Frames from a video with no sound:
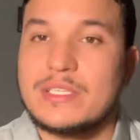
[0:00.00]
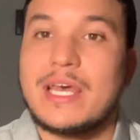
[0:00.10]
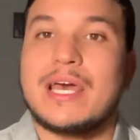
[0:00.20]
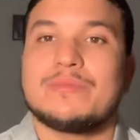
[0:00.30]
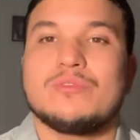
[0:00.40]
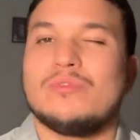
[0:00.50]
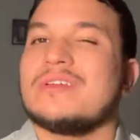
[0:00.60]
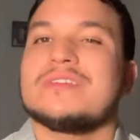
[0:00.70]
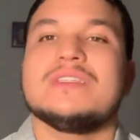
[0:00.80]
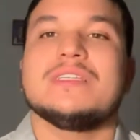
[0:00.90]
Absolutely,
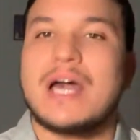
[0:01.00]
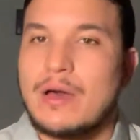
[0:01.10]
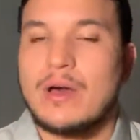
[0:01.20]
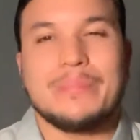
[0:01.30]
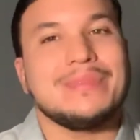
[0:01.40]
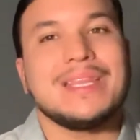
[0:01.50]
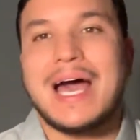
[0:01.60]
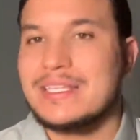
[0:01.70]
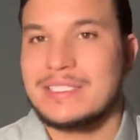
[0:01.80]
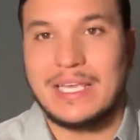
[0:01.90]
that's not. I'm
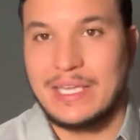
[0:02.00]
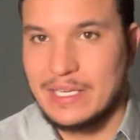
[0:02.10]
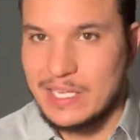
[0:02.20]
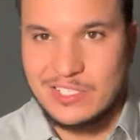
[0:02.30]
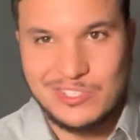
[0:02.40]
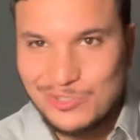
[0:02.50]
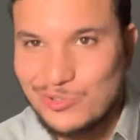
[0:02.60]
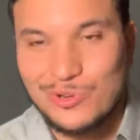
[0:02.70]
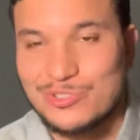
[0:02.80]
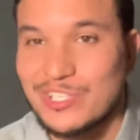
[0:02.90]
not saying not to do
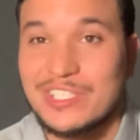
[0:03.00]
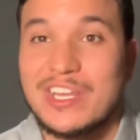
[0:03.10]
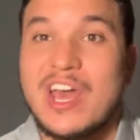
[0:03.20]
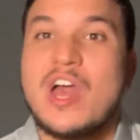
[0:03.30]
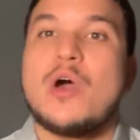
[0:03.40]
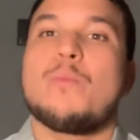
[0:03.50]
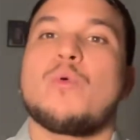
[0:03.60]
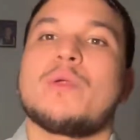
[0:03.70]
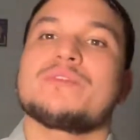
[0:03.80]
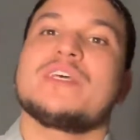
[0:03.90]
those things, but
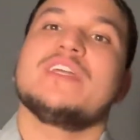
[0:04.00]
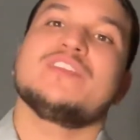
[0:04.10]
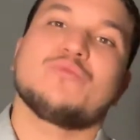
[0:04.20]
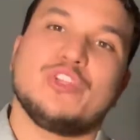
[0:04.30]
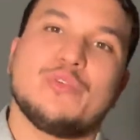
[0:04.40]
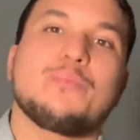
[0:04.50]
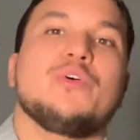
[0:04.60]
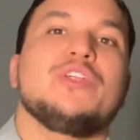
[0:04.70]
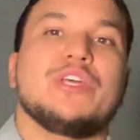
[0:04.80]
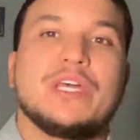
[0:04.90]
what I'm saying is when you're
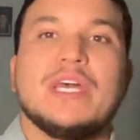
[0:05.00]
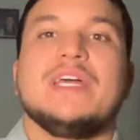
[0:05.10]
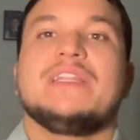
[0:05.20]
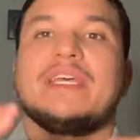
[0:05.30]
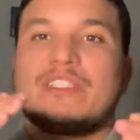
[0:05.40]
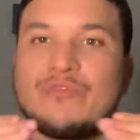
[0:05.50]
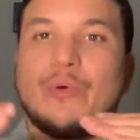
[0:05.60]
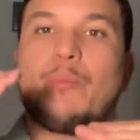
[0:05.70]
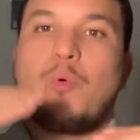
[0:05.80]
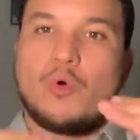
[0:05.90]
putting things of
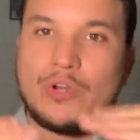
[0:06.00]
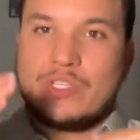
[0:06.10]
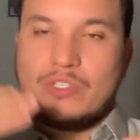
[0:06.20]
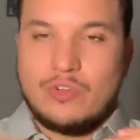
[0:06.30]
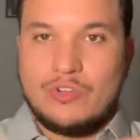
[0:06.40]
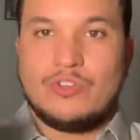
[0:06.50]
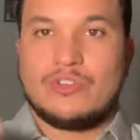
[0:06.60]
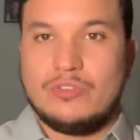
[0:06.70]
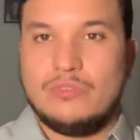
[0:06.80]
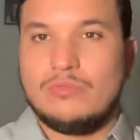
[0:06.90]
importance on your
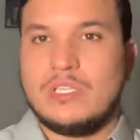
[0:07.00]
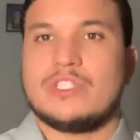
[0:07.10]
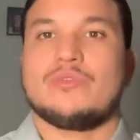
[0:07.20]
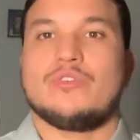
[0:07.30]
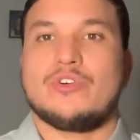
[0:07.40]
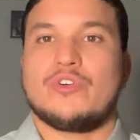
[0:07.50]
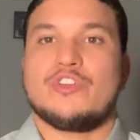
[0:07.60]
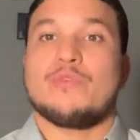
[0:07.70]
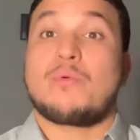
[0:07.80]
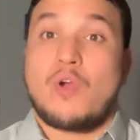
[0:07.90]
to-do list or on
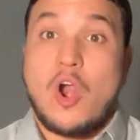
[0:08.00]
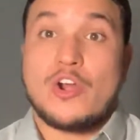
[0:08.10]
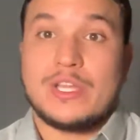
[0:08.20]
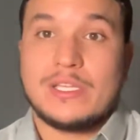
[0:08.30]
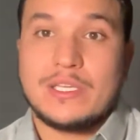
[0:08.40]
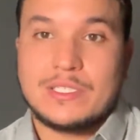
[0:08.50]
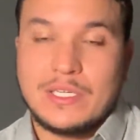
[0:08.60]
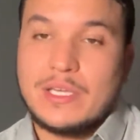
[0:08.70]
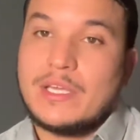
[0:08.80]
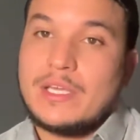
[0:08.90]
your priority list,
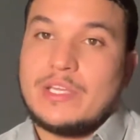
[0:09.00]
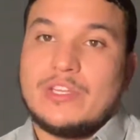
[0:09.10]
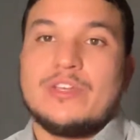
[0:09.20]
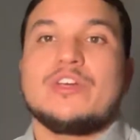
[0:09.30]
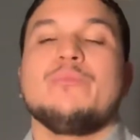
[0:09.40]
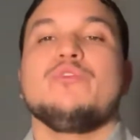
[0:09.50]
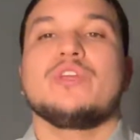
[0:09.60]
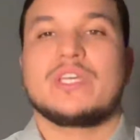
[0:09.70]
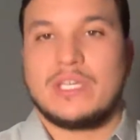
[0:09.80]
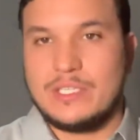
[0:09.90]

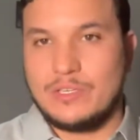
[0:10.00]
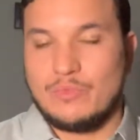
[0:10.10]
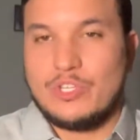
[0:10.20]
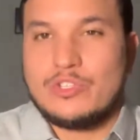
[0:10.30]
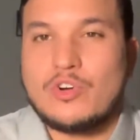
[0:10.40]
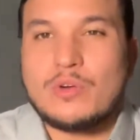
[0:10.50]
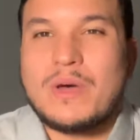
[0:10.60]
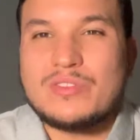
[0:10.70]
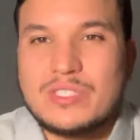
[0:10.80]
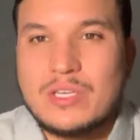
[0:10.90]
communication. When you're talking
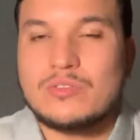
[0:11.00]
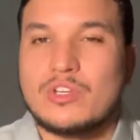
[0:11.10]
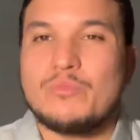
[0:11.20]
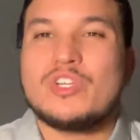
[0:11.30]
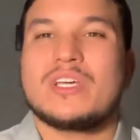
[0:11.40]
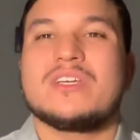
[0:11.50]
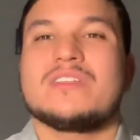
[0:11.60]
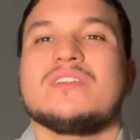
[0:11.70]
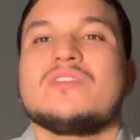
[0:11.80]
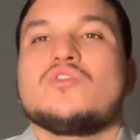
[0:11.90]
about sales,
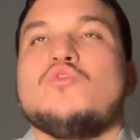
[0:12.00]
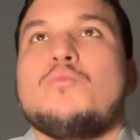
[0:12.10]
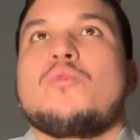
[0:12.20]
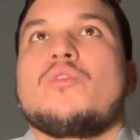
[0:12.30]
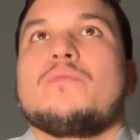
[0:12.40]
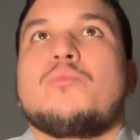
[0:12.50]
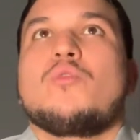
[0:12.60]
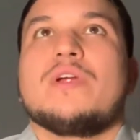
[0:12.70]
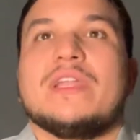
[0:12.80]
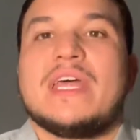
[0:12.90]
communication is super
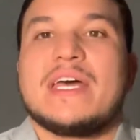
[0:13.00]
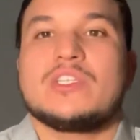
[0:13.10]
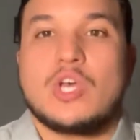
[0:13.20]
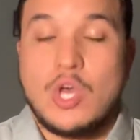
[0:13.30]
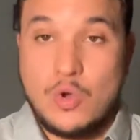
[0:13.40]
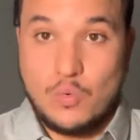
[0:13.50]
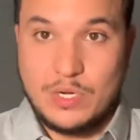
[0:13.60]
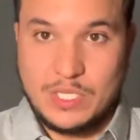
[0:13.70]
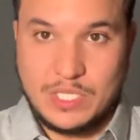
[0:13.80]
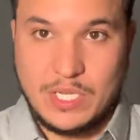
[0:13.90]
important. That's what
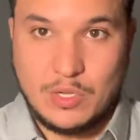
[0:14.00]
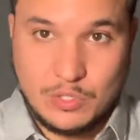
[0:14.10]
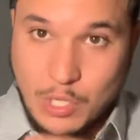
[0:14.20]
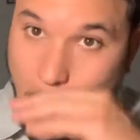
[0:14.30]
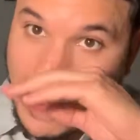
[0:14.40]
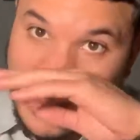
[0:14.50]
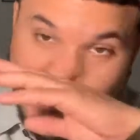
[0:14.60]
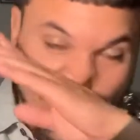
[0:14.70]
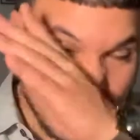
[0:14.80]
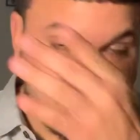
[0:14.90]
a sales
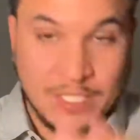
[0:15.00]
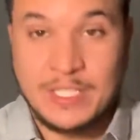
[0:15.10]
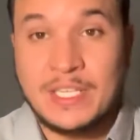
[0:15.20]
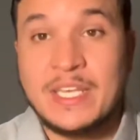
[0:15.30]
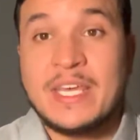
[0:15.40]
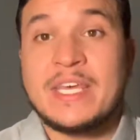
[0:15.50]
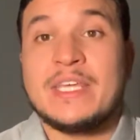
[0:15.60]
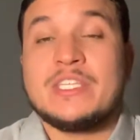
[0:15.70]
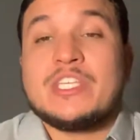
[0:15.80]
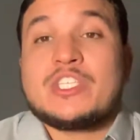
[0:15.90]
person
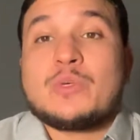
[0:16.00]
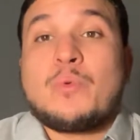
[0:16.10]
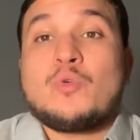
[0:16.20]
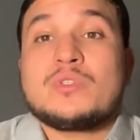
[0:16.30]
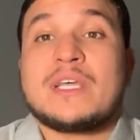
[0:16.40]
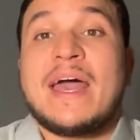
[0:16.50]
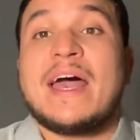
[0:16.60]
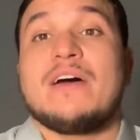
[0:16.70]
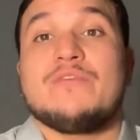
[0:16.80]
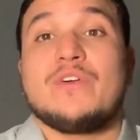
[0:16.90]
is supposed to
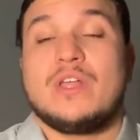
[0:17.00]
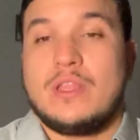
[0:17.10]
have.